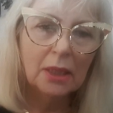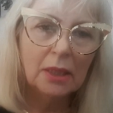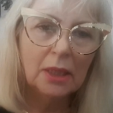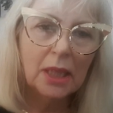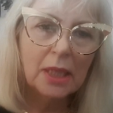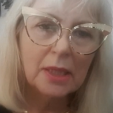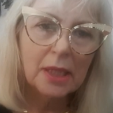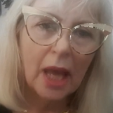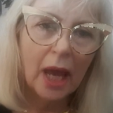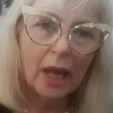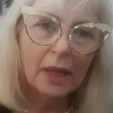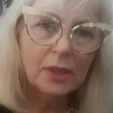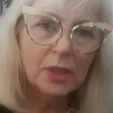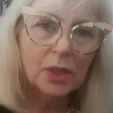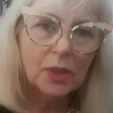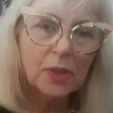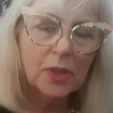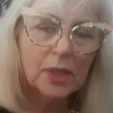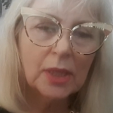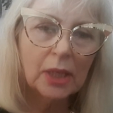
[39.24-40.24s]
these hats
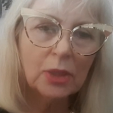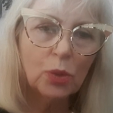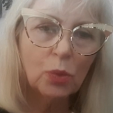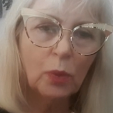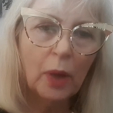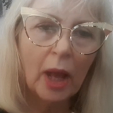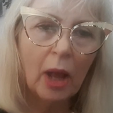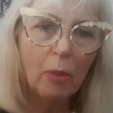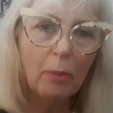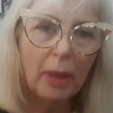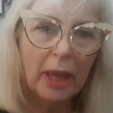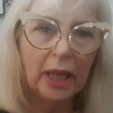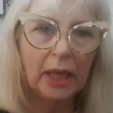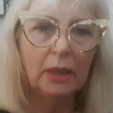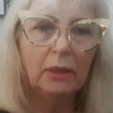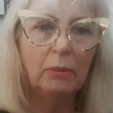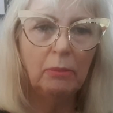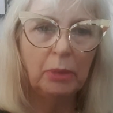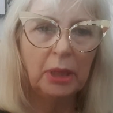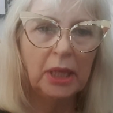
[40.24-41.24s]
are such
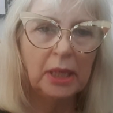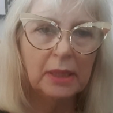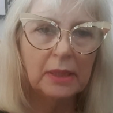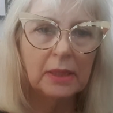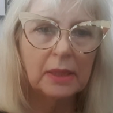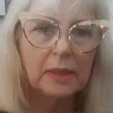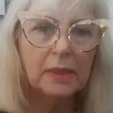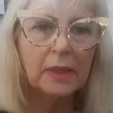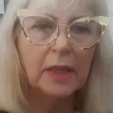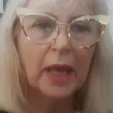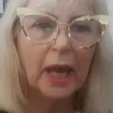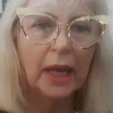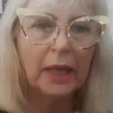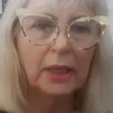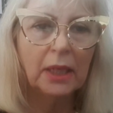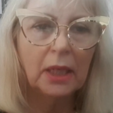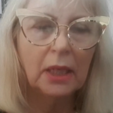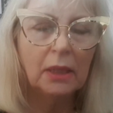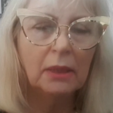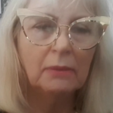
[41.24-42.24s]
well-made pieces
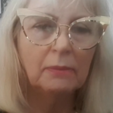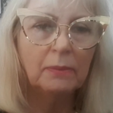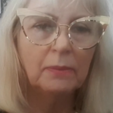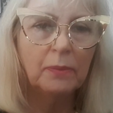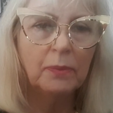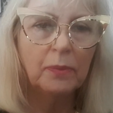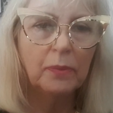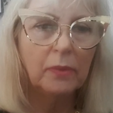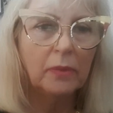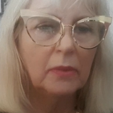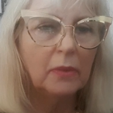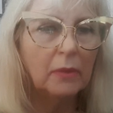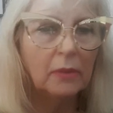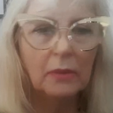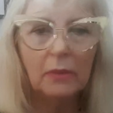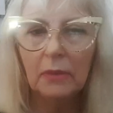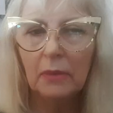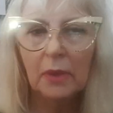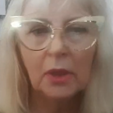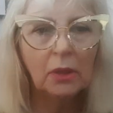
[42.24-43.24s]
that
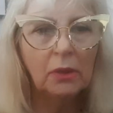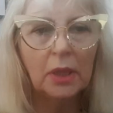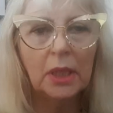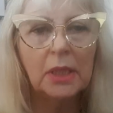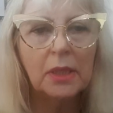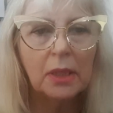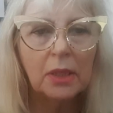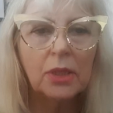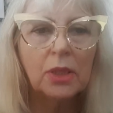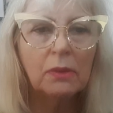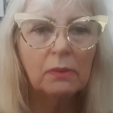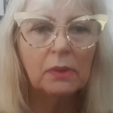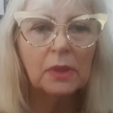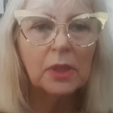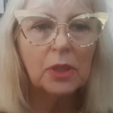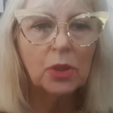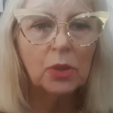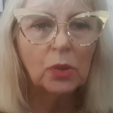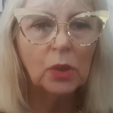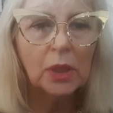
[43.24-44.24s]
they're easy to
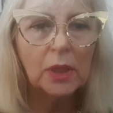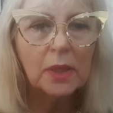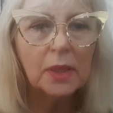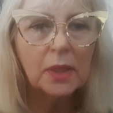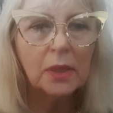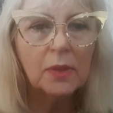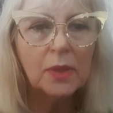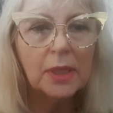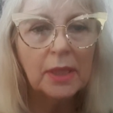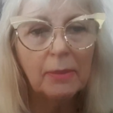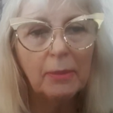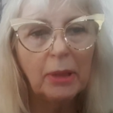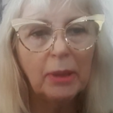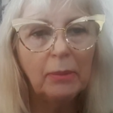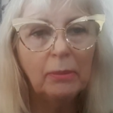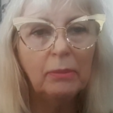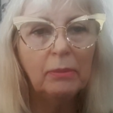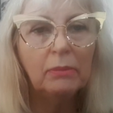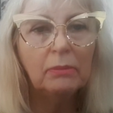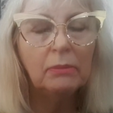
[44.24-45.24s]
restore. So, some of
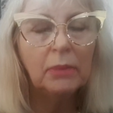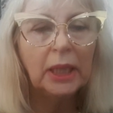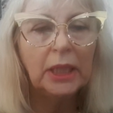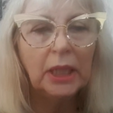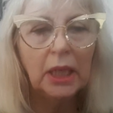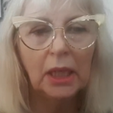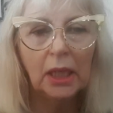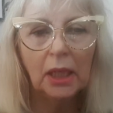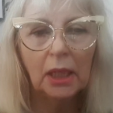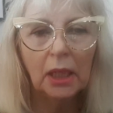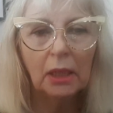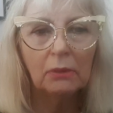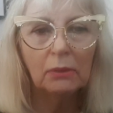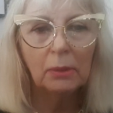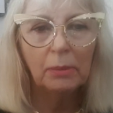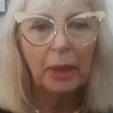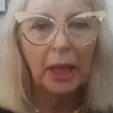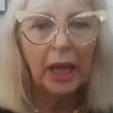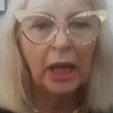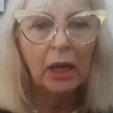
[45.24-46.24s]
them might need a little
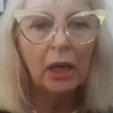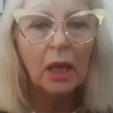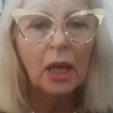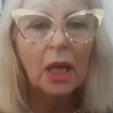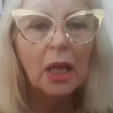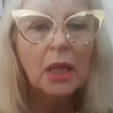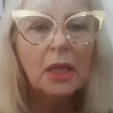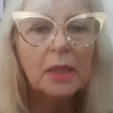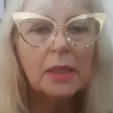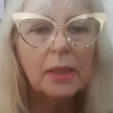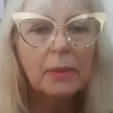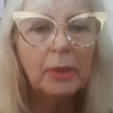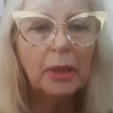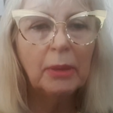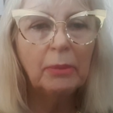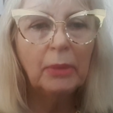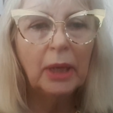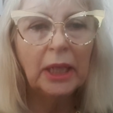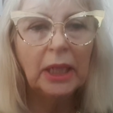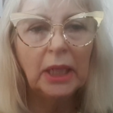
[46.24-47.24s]
repair. Some of
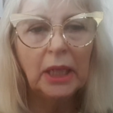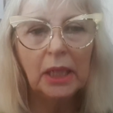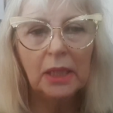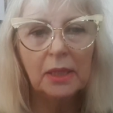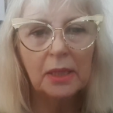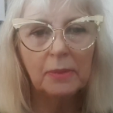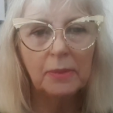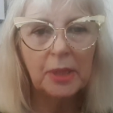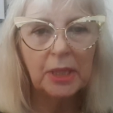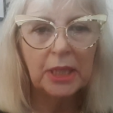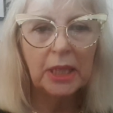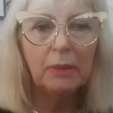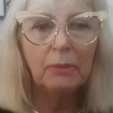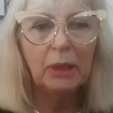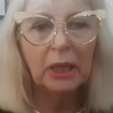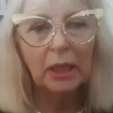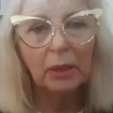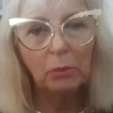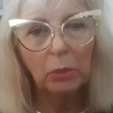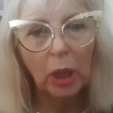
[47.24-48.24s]
them might need some
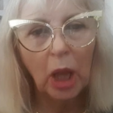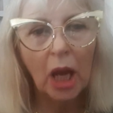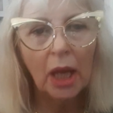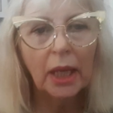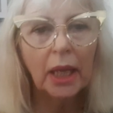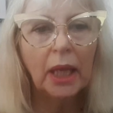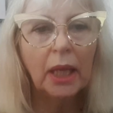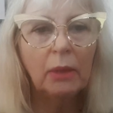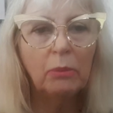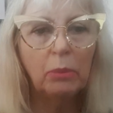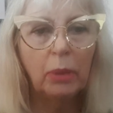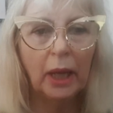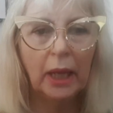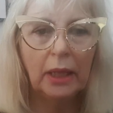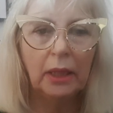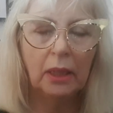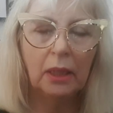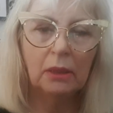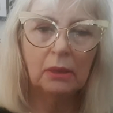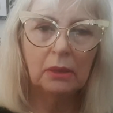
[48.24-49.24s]
steaming and blocking,
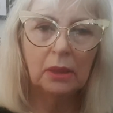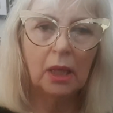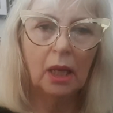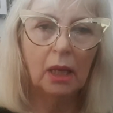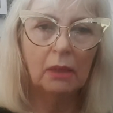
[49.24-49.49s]
but they're